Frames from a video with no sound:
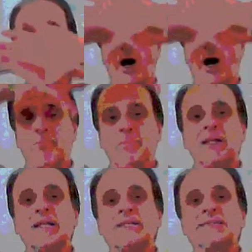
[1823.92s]
a
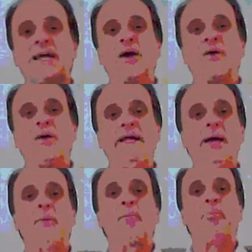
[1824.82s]
military
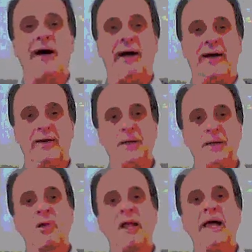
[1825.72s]
empire in
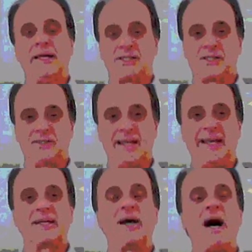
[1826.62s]
place that
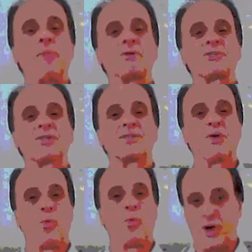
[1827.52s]
encompasses
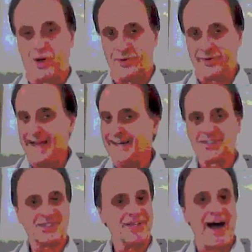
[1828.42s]
the world. And
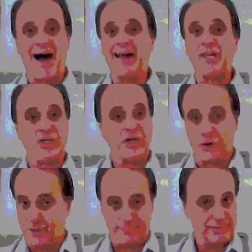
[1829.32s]
it's not
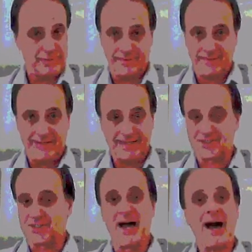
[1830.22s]
Europe.
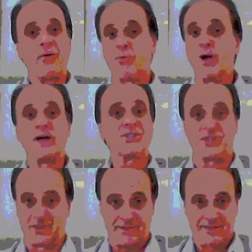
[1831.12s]
It's not
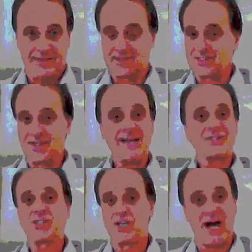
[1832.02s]
Russia. It's
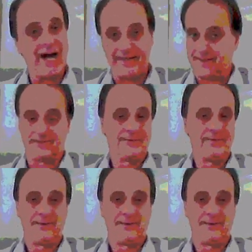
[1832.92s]
not China.